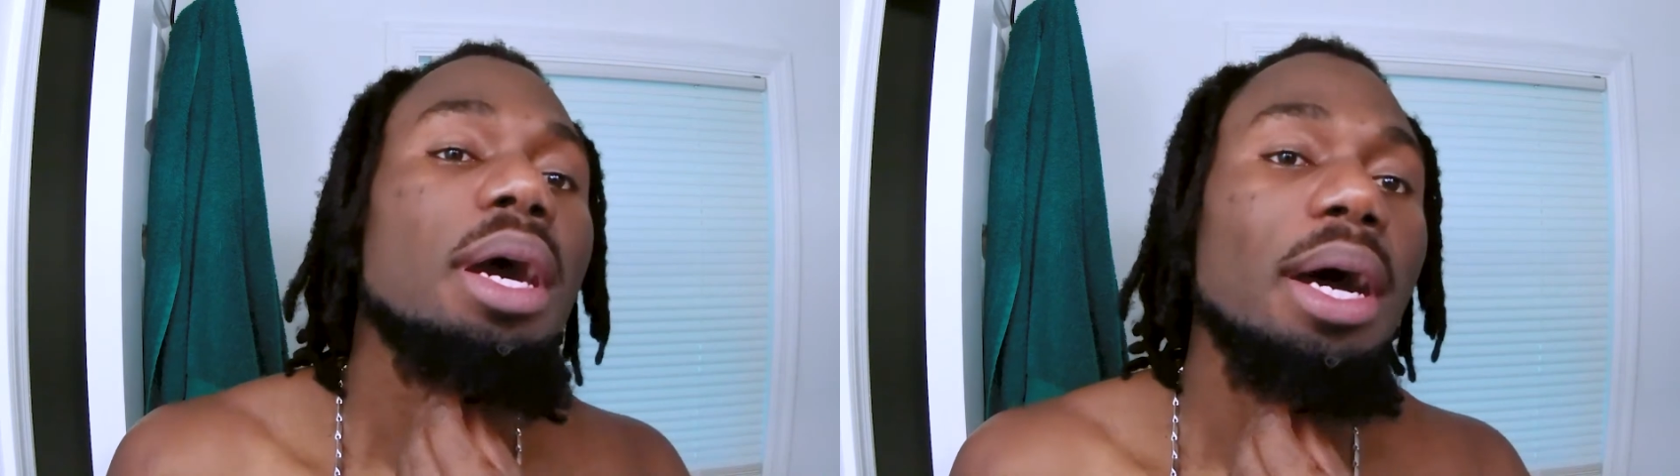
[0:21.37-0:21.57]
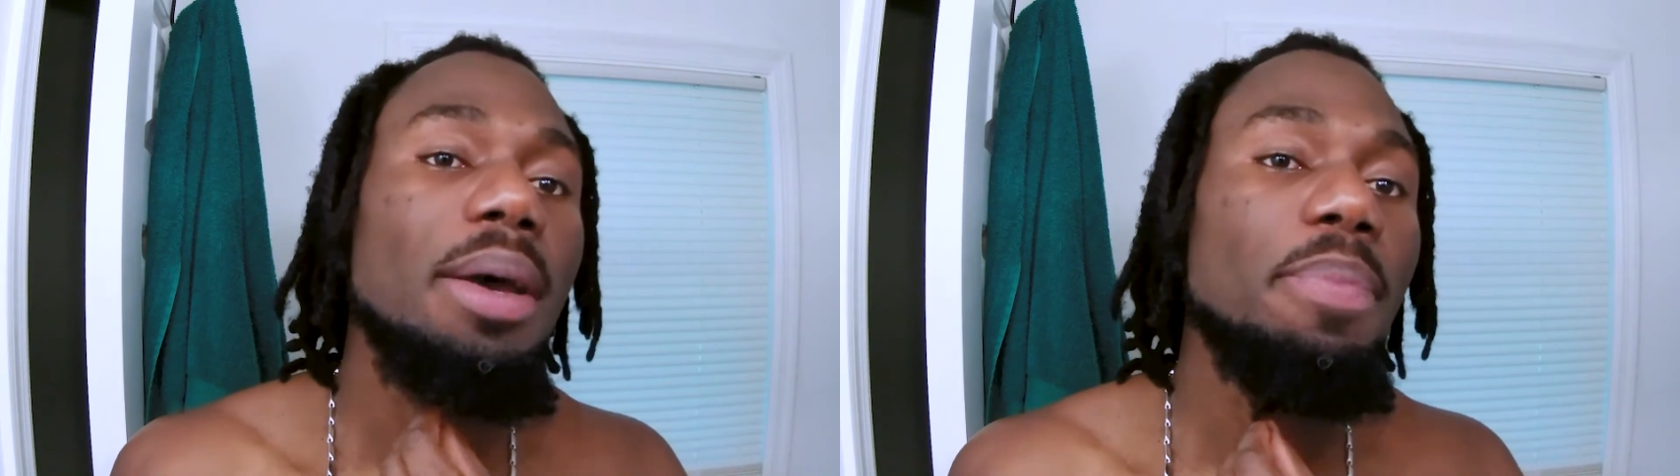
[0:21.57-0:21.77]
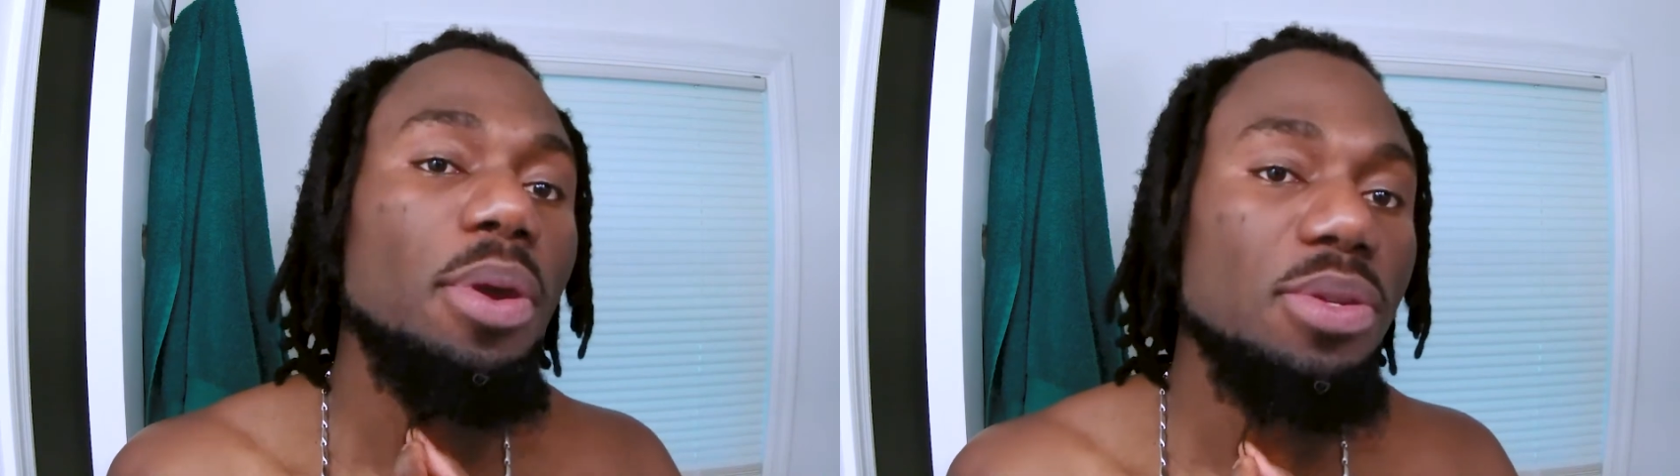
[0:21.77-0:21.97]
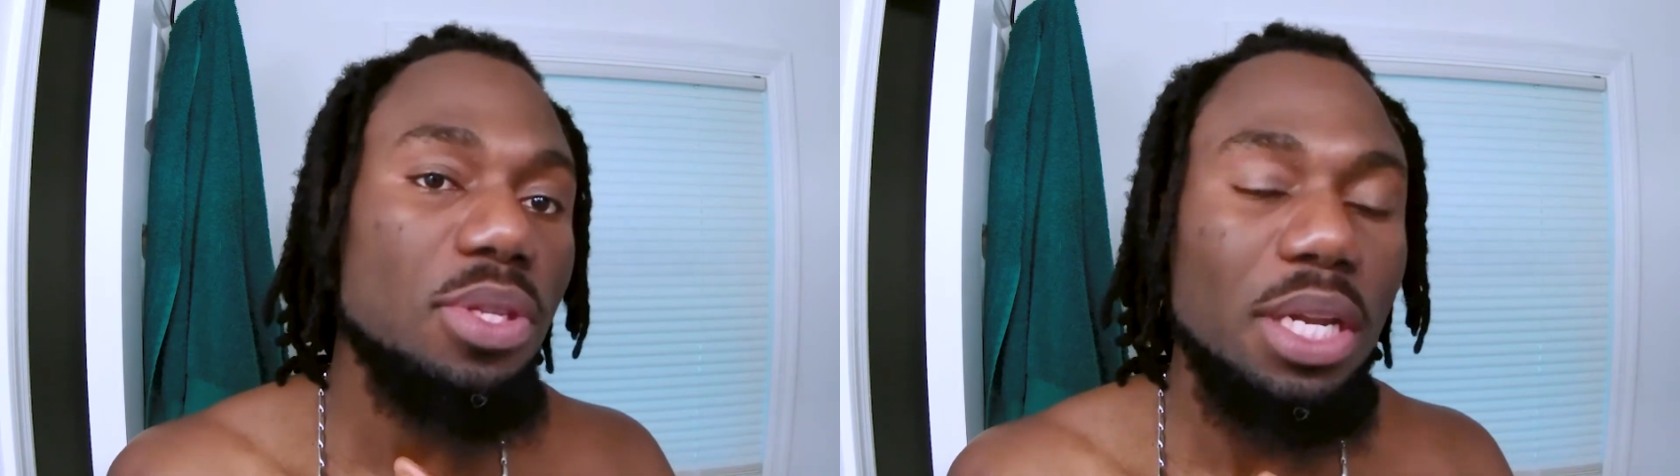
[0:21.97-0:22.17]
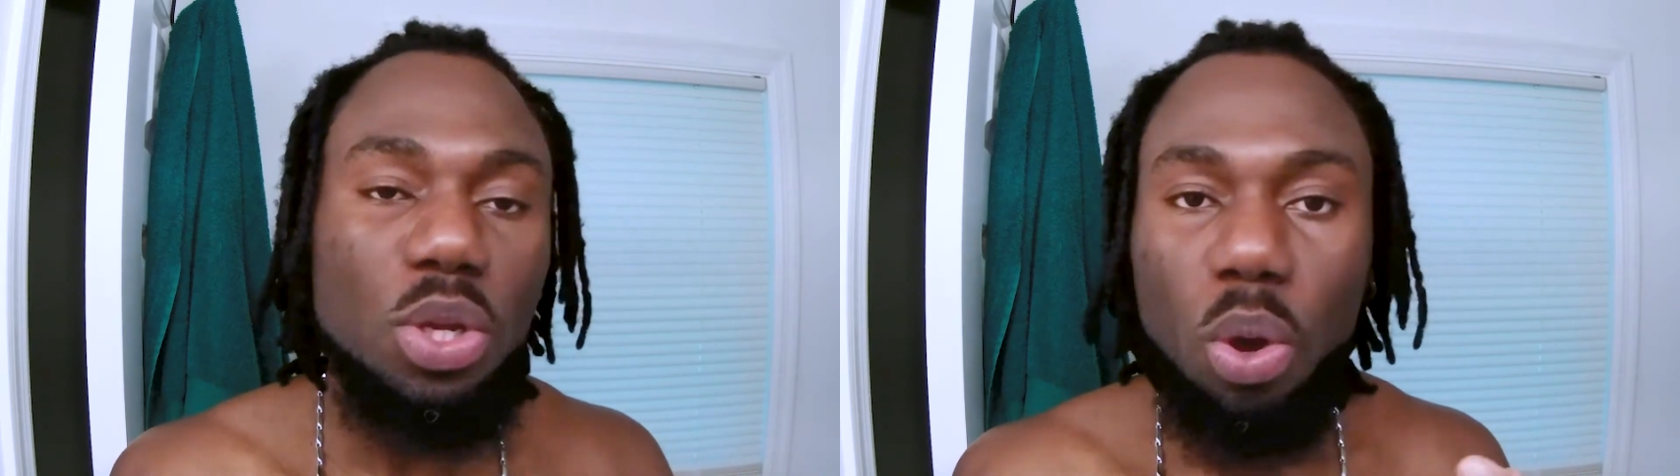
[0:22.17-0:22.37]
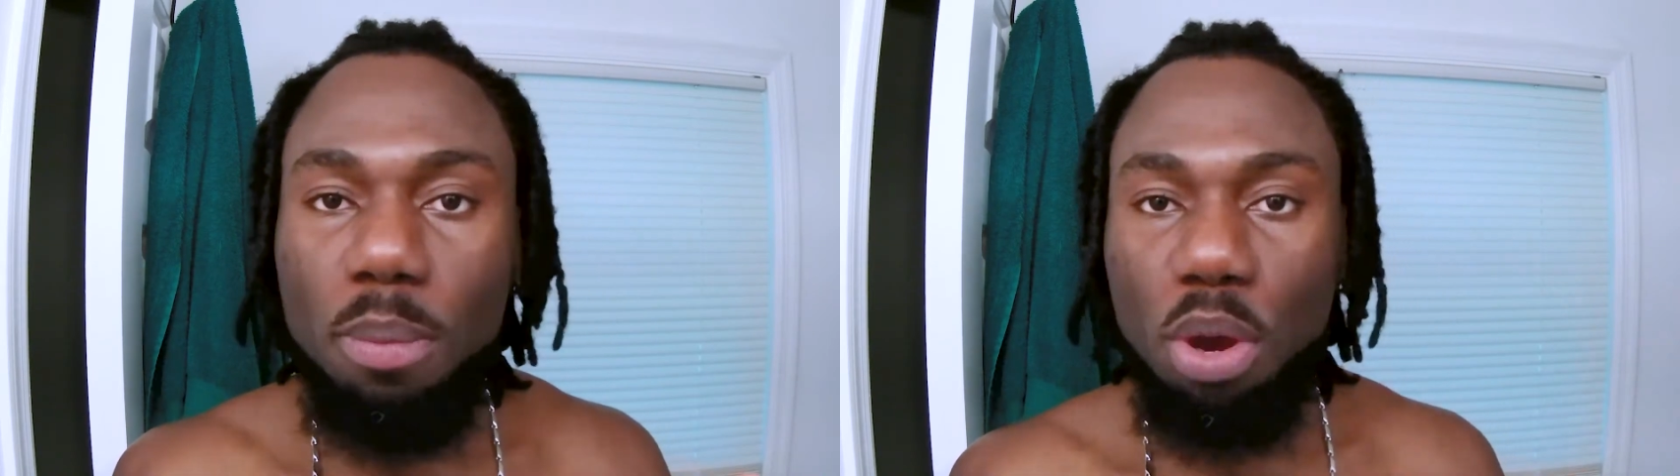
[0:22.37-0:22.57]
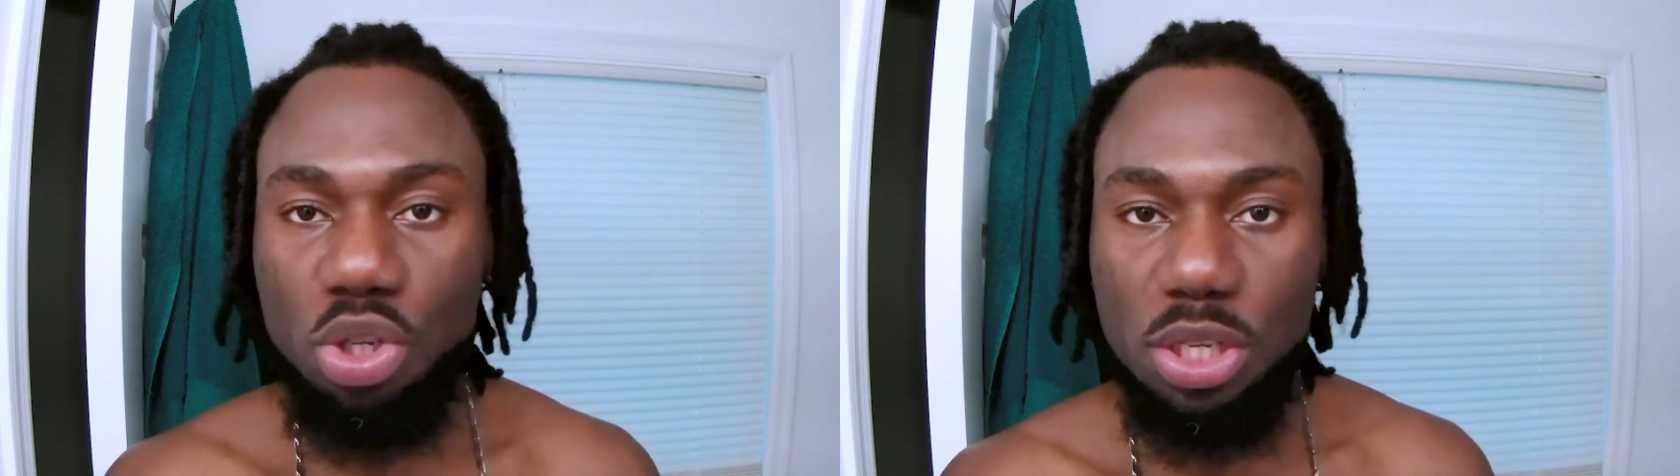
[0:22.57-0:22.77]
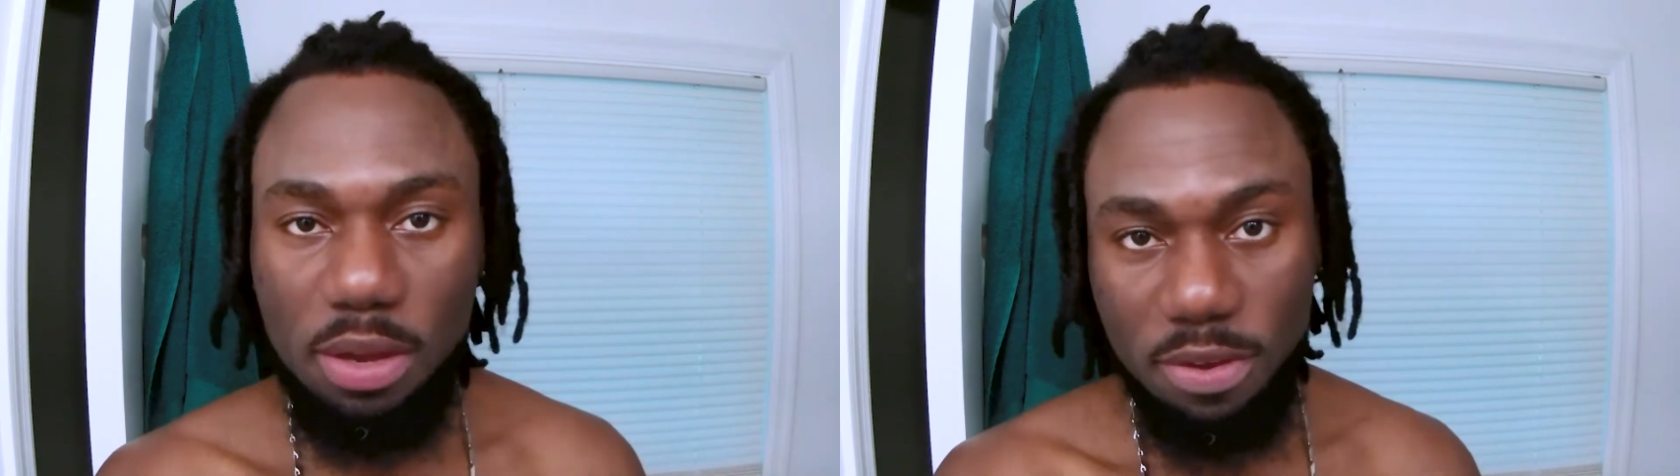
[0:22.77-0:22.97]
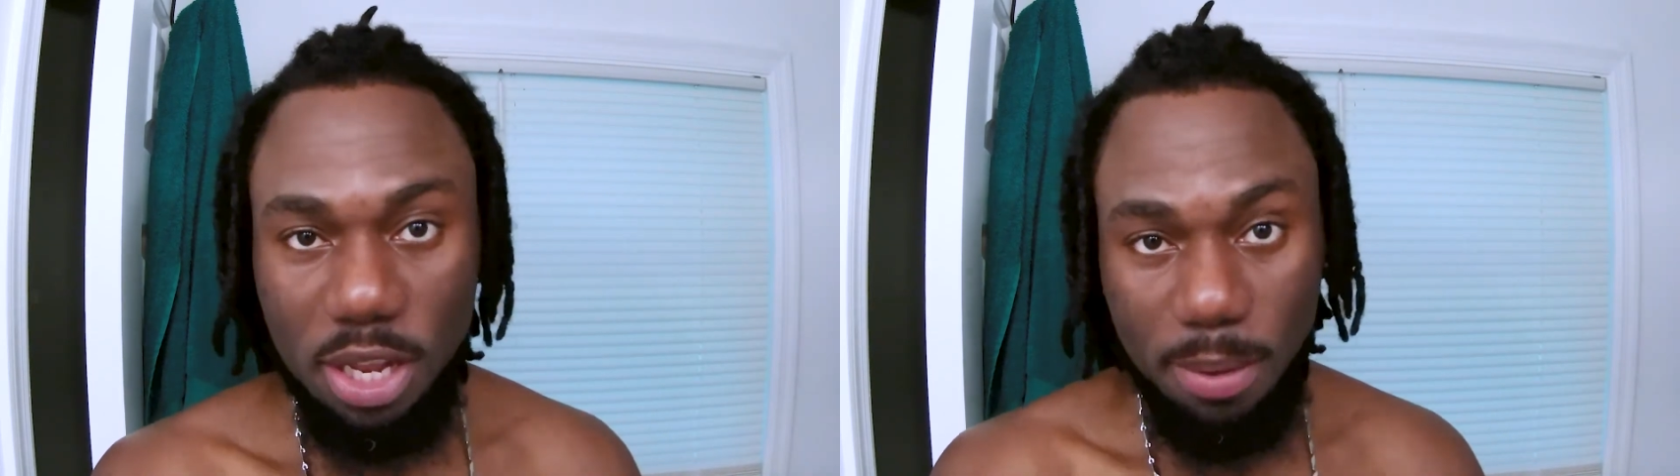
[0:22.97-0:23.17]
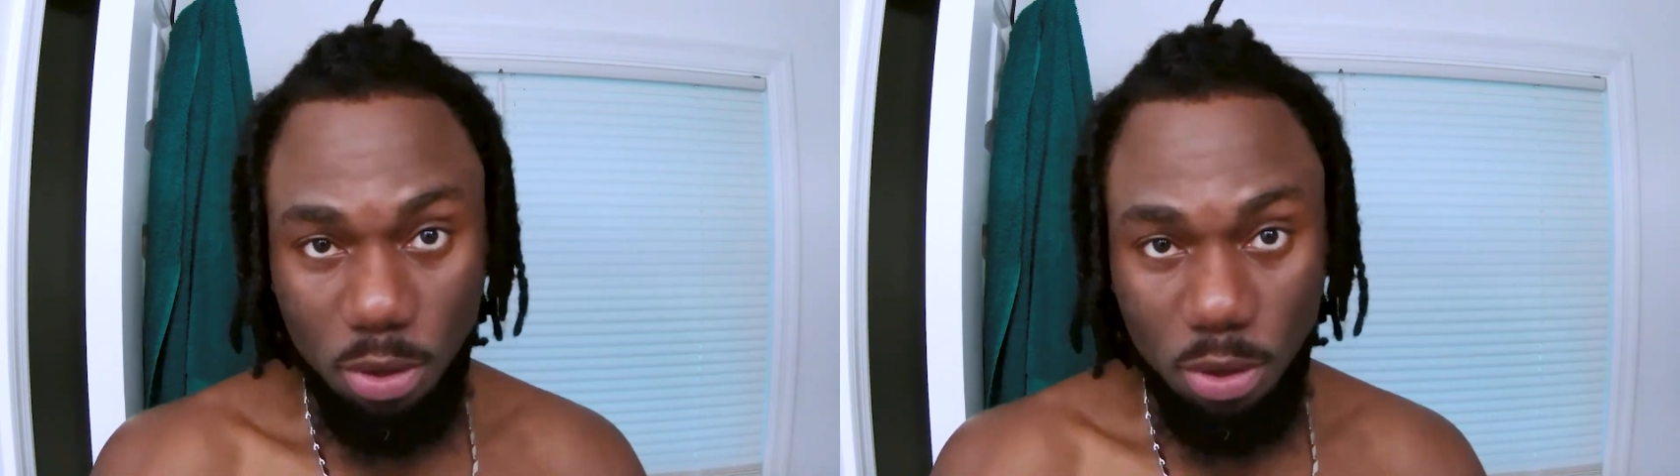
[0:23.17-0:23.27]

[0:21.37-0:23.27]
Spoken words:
I personally don't brush it every day,